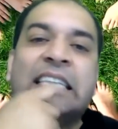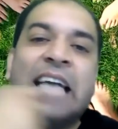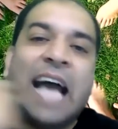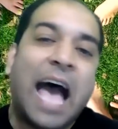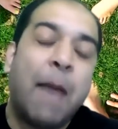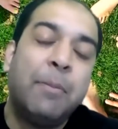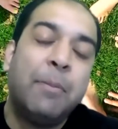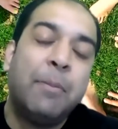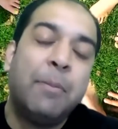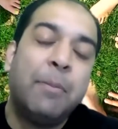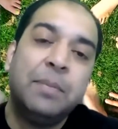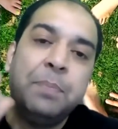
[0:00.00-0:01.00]
How
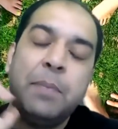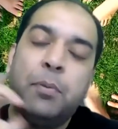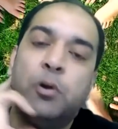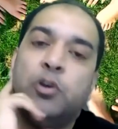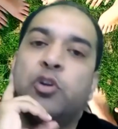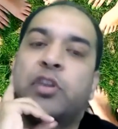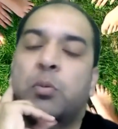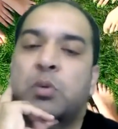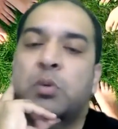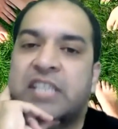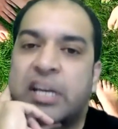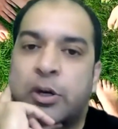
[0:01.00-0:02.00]
many people do you think
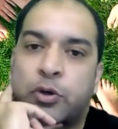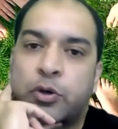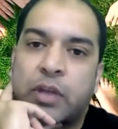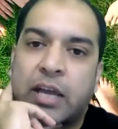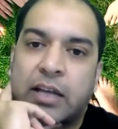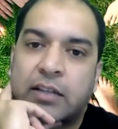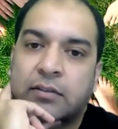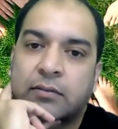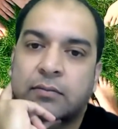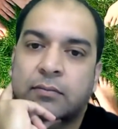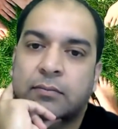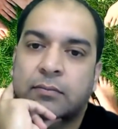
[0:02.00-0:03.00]
will say no to that?
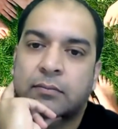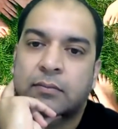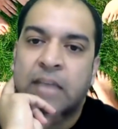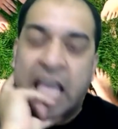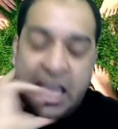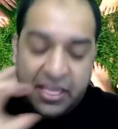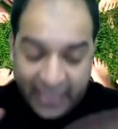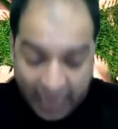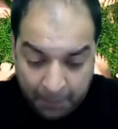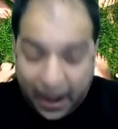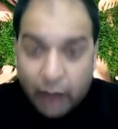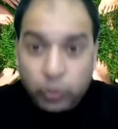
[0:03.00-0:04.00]
They're
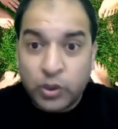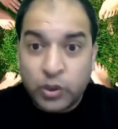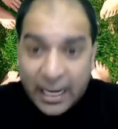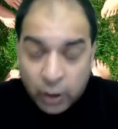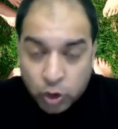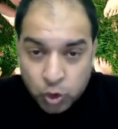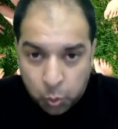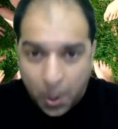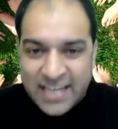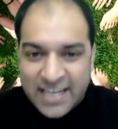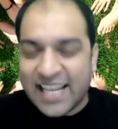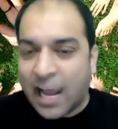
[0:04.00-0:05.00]
about to get a
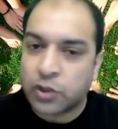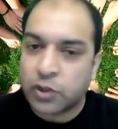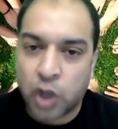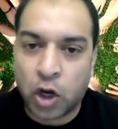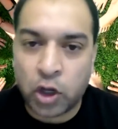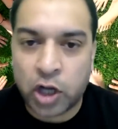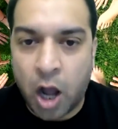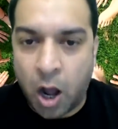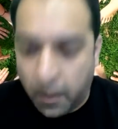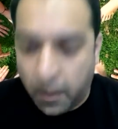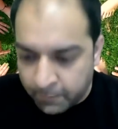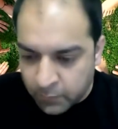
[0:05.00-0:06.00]
$20,000
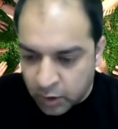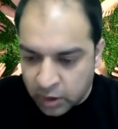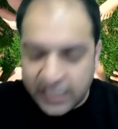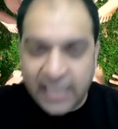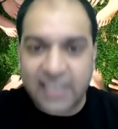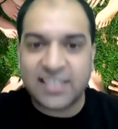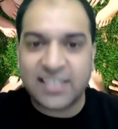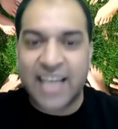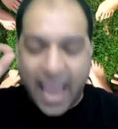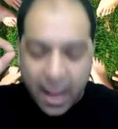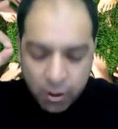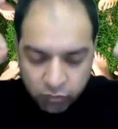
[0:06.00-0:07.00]
car, keys in
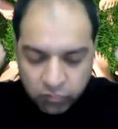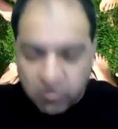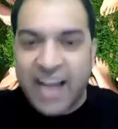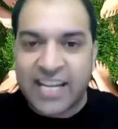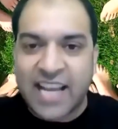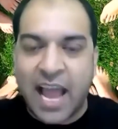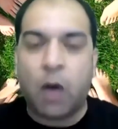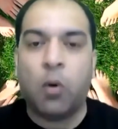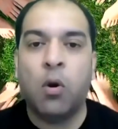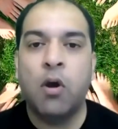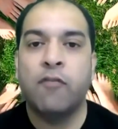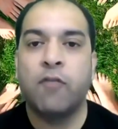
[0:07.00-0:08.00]
hand right now
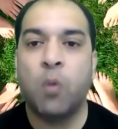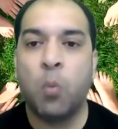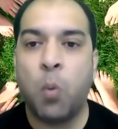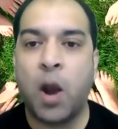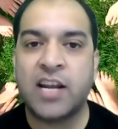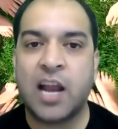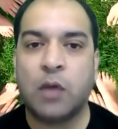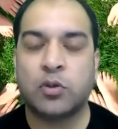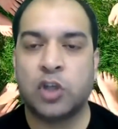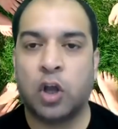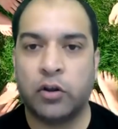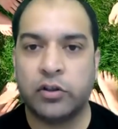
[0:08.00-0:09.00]
for
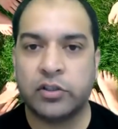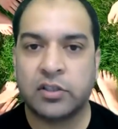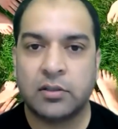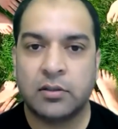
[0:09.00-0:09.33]
$1,000.